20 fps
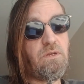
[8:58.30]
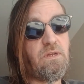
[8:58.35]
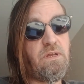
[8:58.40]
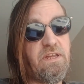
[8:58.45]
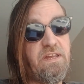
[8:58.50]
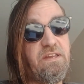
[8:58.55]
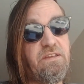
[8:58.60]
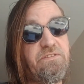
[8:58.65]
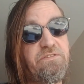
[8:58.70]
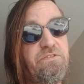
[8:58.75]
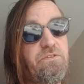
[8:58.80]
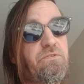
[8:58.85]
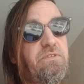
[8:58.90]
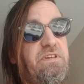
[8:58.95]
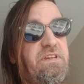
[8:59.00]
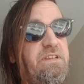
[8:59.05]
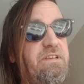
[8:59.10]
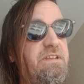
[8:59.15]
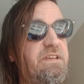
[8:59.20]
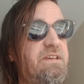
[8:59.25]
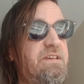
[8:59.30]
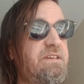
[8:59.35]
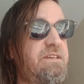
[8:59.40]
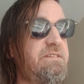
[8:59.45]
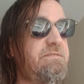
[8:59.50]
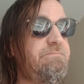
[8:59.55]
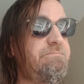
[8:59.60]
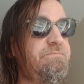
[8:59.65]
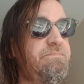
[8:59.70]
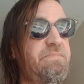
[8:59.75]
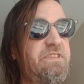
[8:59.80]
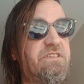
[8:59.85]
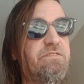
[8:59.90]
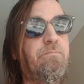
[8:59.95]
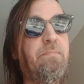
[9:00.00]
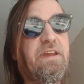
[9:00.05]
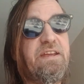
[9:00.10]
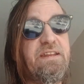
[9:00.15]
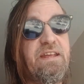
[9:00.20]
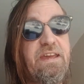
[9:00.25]
And so then this
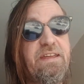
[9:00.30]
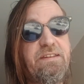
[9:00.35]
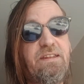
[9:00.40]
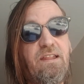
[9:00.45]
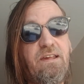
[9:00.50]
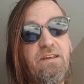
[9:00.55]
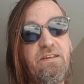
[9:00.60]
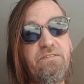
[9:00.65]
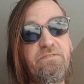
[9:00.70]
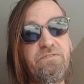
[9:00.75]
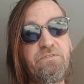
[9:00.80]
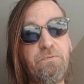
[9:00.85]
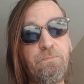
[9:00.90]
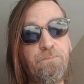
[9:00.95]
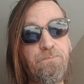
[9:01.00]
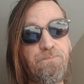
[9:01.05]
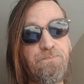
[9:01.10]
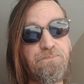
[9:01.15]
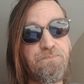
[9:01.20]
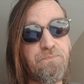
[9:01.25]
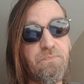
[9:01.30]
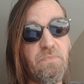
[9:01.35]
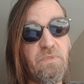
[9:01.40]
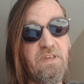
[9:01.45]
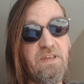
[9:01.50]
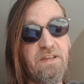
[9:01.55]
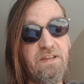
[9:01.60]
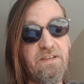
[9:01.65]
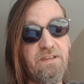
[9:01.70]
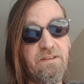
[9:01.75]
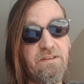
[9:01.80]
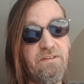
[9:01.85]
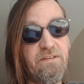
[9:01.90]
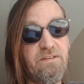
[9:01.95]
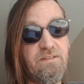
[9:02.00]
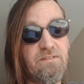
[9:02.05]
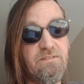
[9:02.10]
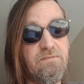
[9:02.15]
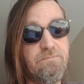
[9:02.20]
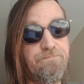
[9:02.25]
made headlines, and
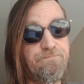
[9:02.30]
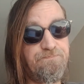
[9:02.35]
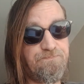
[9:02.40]
the